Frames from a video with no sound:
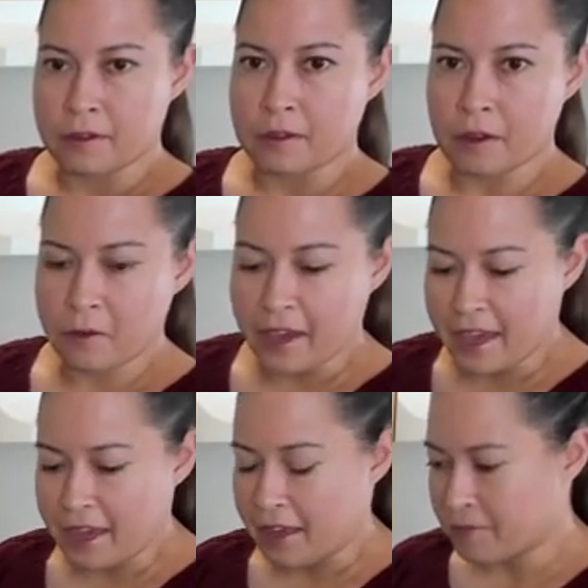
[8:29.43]

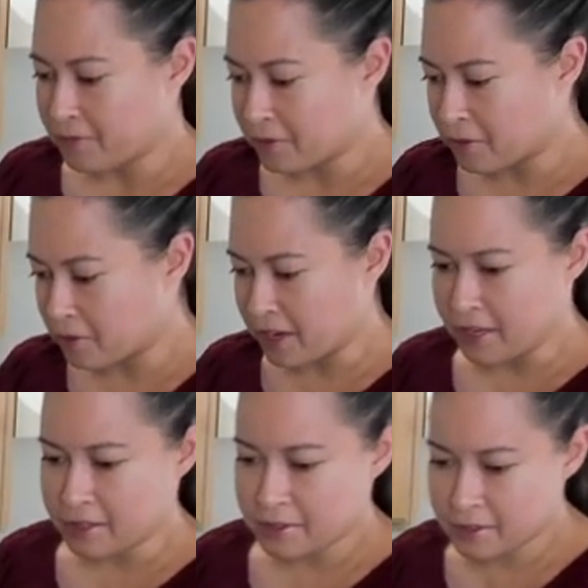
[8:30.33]
Okay,
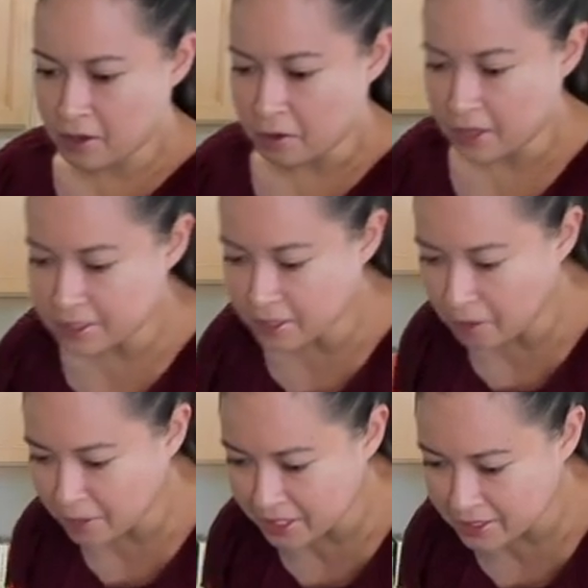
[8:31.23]
So that's all
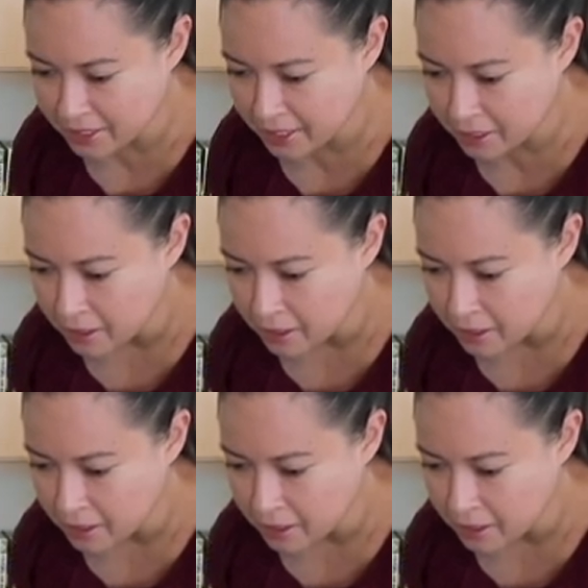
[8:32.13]
mixed in.